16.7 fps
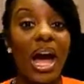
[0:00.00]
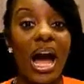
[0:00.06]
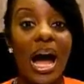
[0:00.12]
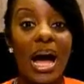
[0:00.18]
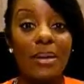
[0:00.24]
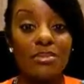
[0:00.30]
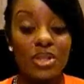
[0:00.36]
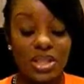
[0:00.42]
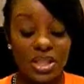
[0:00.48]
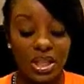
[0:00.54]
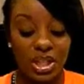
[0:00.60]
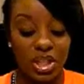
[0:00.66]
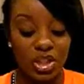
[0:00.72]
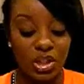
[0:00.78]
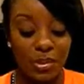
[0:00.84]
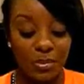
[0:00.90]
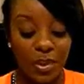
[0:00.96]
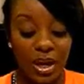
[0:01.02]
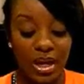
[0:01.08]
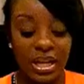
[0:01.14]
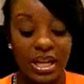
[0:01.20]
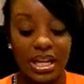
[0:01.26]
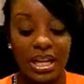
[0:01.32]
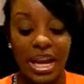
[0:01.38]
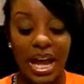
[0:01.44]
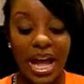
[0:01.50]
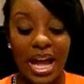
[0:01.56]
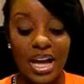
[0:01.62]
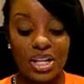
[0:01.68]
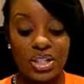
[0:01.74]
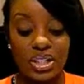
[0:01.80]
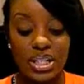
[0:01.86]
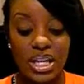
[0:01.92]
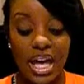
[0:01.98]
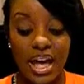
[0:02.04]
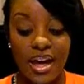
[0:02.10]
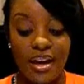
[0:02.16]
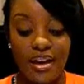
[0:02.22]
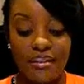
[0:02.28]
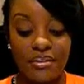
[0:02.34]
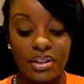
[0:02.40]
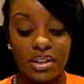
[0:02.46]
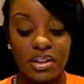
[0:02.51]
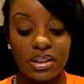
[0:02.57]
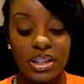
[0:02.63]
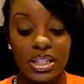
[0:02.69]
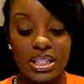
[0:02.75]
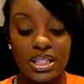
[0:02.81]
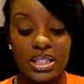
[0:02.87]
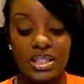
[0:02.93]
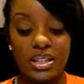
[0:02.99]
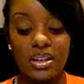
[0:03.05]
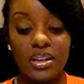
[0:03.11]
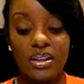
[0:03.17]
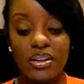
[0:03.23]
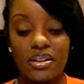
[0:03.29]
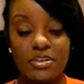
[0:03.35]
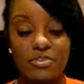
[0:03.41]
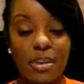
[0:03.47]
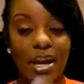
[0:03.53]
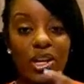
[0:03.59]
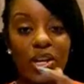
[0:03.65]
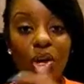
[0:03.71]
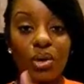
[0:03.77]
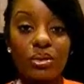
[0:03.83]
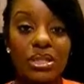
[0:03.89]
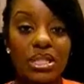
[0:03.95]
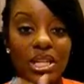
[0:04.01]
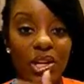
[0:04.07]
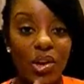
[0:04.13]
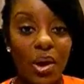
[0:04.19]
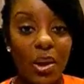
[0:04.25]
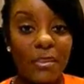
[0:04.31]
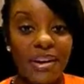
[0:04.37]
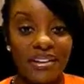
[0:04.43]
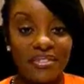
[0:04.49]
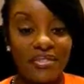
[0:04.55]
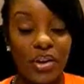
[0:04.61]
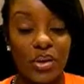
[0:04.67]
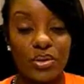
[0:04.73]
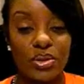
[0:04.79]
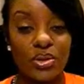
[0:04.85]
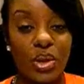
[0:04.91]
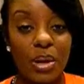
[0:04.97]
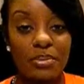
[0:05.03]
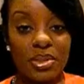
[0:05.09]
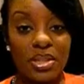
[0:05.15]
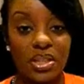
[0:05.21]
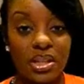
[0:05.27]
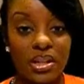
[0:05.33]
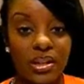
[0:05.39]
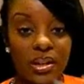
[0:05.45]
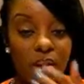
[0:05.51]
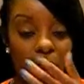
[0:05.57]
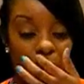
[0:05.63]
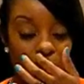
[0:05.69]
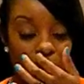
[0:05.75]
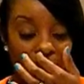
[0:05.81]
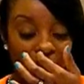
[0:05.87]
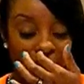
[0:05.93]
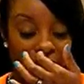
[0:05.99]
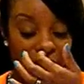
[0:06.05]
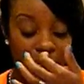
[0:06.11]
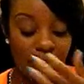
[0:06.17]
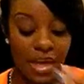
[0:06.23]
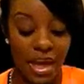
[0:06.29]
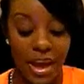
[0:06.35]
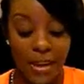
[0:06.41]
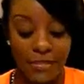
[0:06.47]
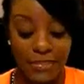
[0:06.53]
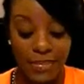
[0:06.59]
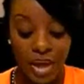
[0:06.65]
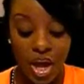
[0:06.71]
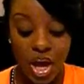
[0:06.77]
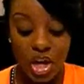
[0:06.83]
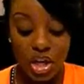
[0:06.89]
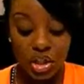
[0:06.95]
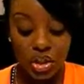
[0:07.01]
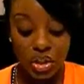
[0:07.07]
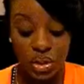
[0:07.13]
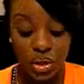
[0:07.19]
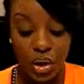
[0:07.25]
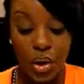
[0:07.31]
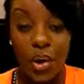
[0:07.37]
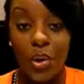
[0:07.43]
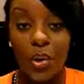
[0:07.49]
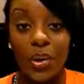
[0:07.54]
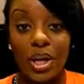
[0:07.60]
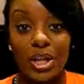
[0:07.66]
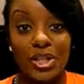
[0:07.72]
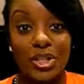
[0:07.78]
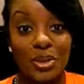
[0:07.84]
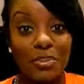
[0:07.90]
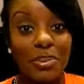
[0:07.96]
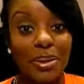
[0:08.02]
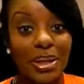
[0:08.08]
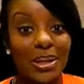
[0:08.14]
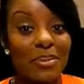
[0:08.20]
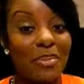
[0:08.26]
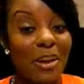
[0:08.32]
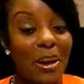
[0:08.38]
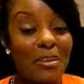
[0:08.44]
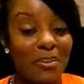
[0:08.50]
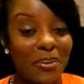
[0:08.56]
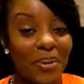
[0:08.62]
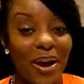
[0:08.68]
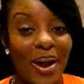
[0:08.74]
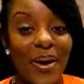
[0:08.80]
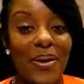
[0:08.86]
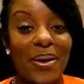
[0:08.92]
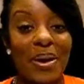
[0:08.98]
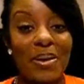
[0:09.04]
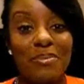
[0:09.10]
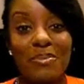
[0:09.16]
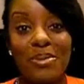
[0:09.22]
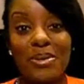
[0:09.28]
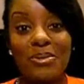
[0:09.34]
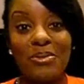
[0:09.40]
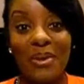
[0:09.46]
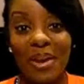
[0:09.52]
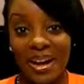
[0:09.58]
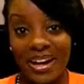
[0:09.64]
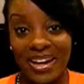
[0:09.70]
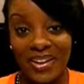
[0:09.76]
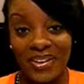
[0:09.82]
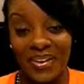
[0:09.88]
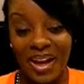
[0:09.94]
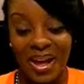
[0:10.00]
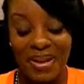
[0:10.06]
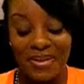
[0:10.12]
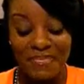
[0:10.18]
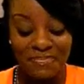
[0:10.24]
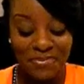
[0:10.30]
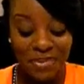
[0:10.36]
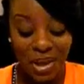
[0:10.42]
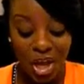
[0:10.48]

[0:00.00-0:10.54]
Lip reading: I'm just gonna jump right in. I actually have a list of my notes here on my phone, so I'm just gonna go right from that. So get your pen and paper out and be ready, okay?